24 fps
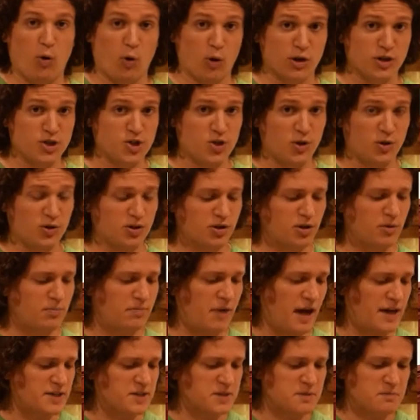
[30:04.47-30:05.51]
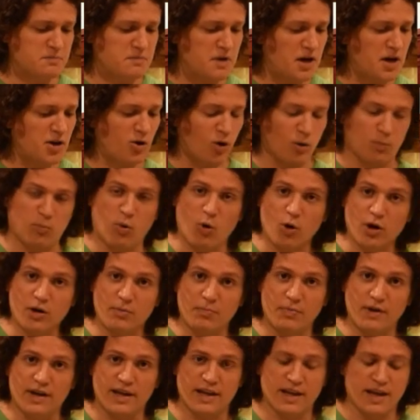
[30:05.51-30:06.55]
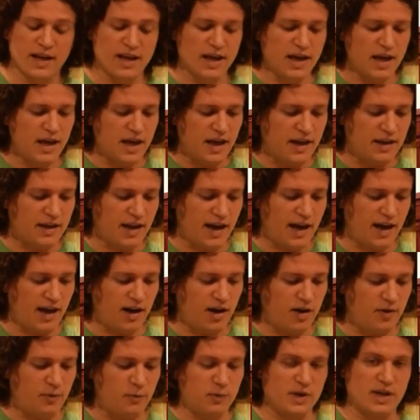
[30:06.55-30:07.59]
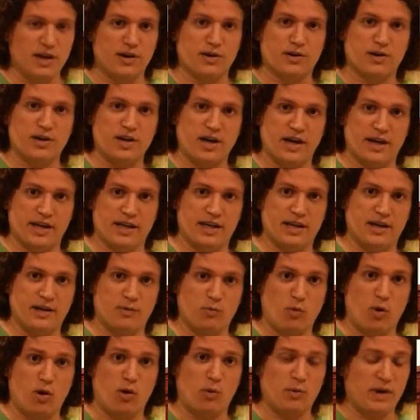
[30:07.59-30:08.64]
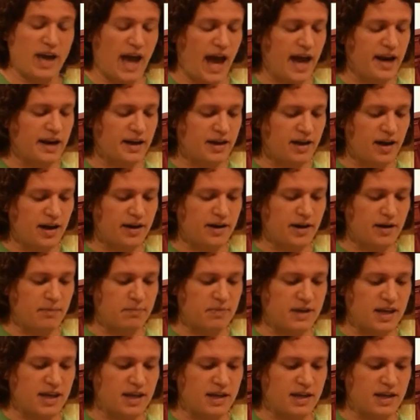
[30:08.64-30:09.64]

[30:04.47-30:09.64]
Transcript: pork shoulder, Boston butt, or pork butt. Now we are cutting it, well, we had it cut up